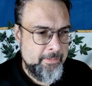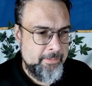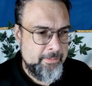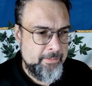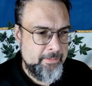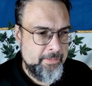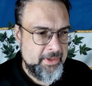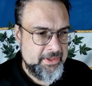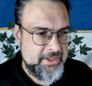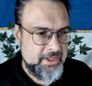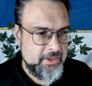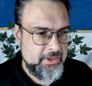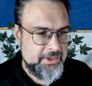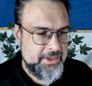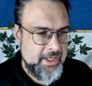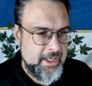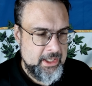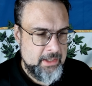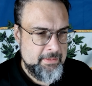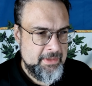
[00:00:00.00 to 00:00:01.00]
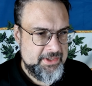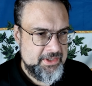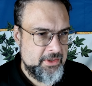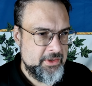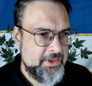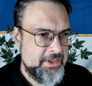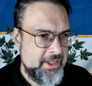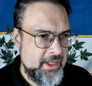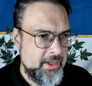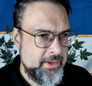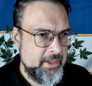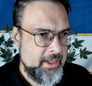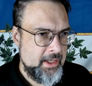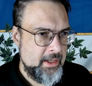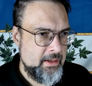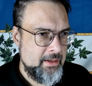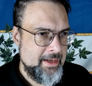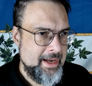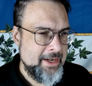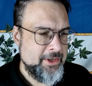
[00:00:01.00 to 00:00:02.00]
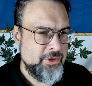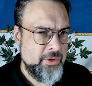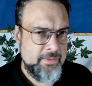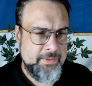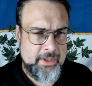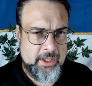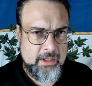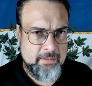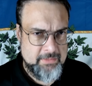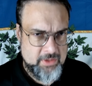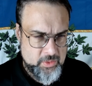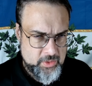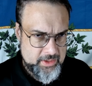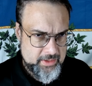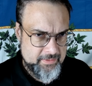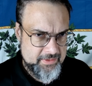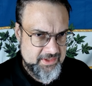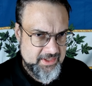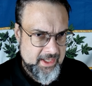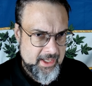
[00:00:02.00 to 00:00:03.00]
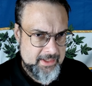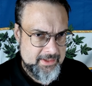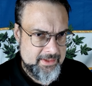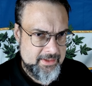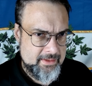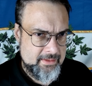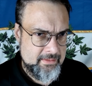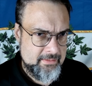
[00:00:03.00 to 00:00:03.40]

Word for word: But to understand it, you must understand the nature of the communion of saints.